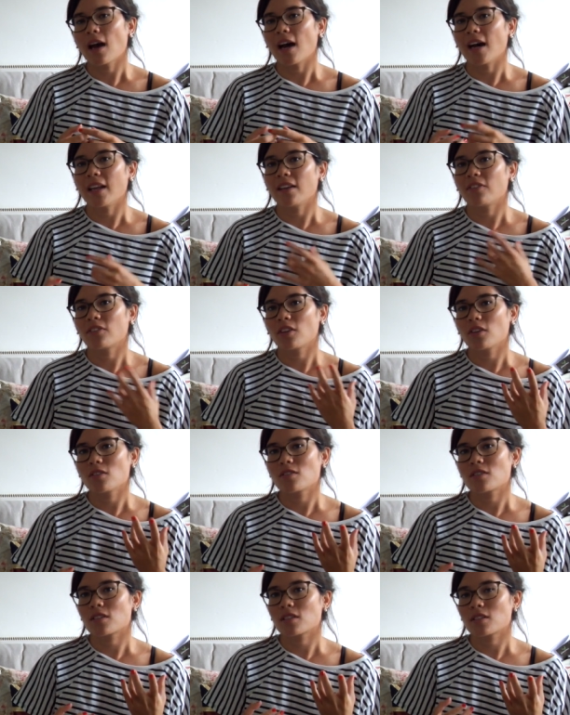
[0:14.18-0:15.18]
and if
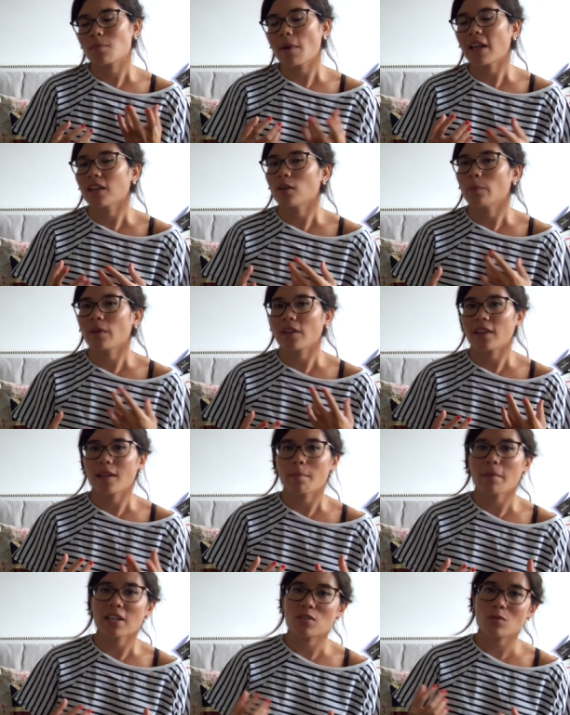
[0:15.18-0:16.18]
those, depending on whether
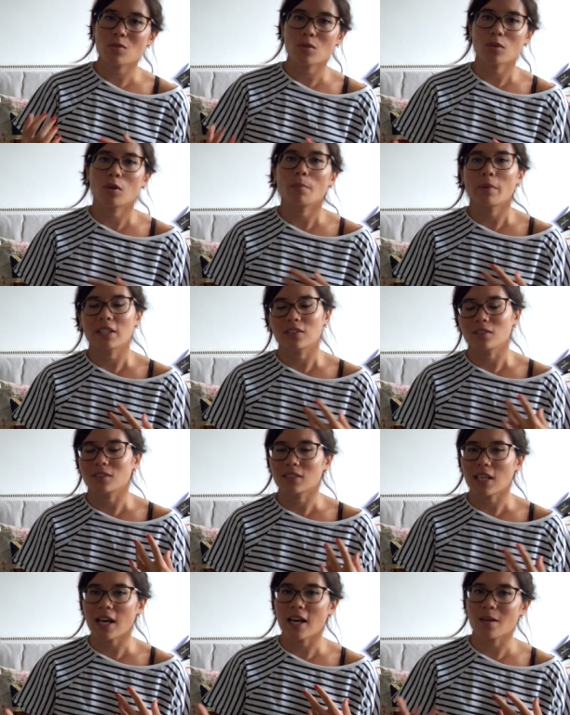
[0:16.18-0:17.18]
they're metals or
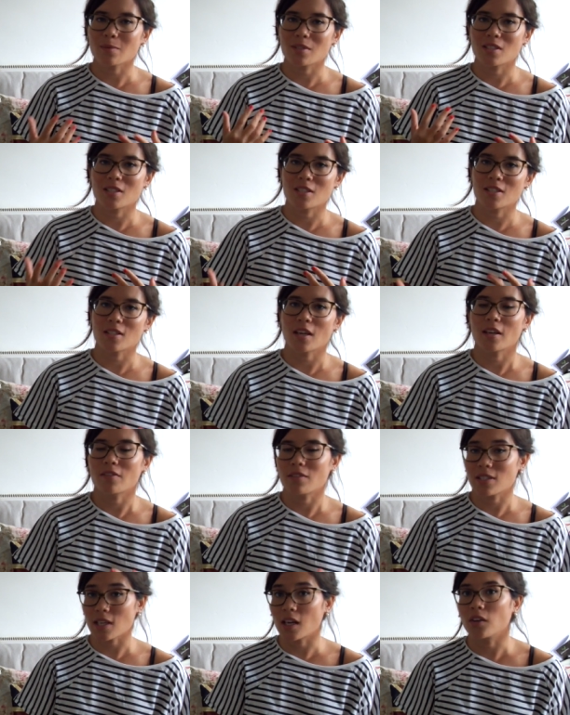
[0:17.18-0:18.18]
non-metals, that helps us decide
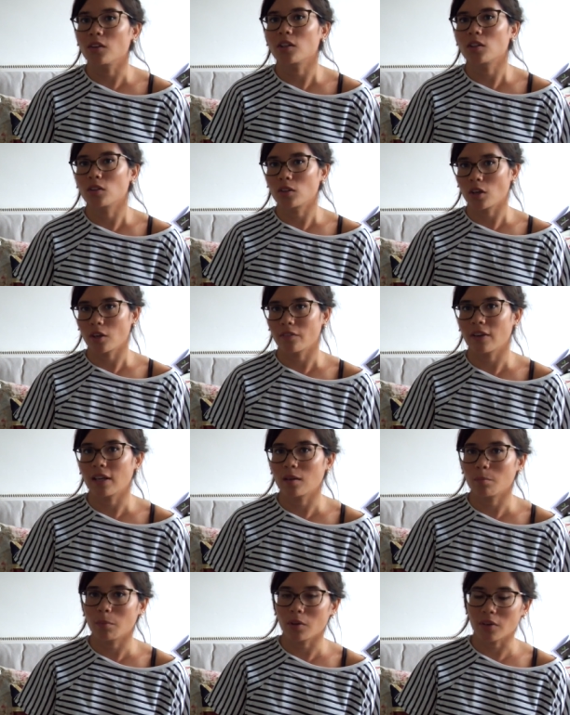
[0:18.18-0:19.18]
if it's ionic or
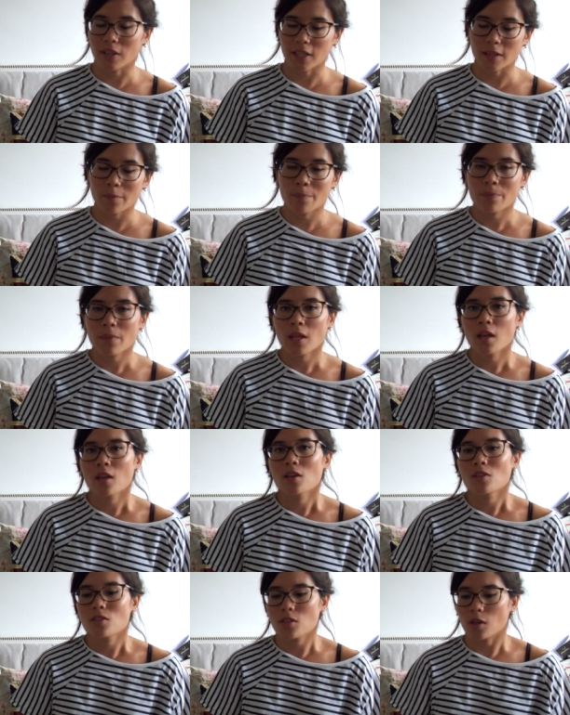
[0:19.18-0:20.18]
covalent bonding.
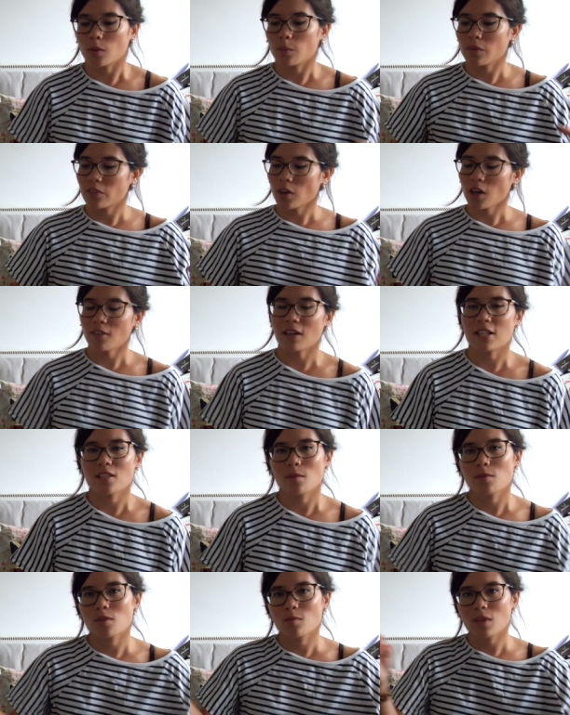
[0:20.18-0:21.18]
So we've got our
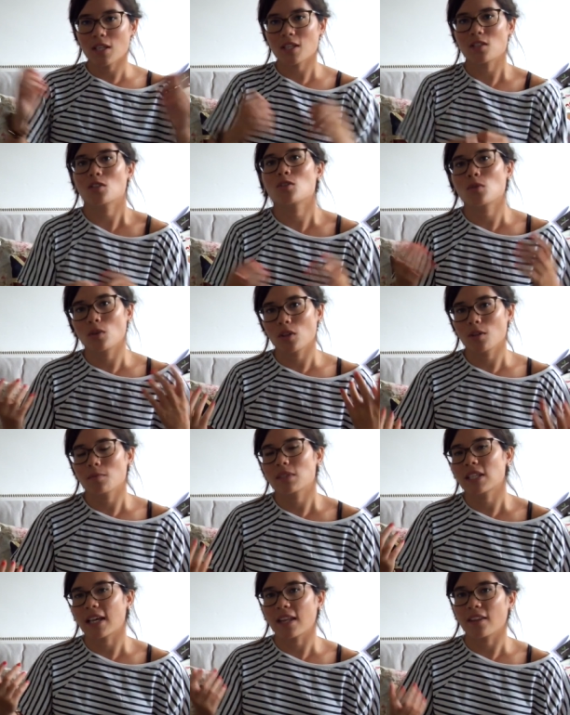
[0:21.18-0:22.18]
atoms, we need to join them
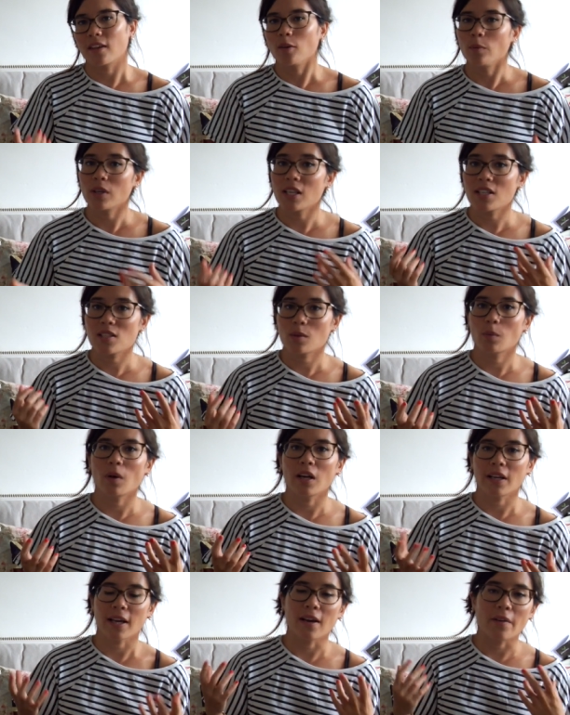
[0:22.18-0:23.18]
together and we need to
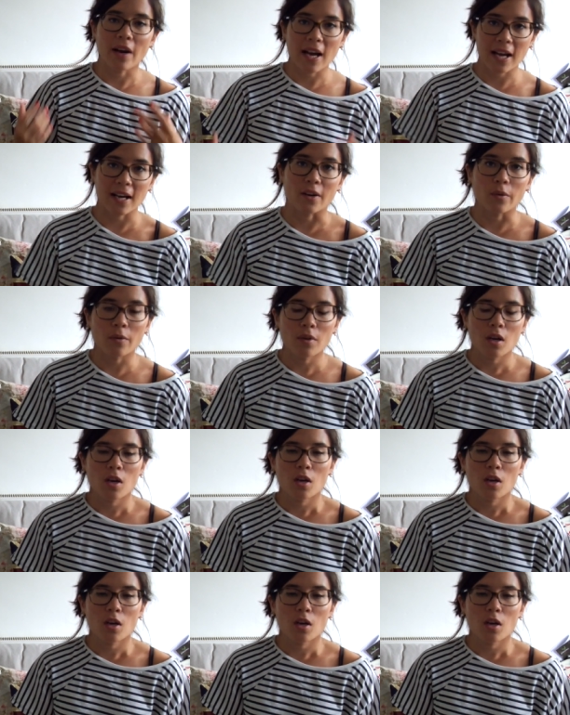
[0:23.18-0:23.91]
work out how.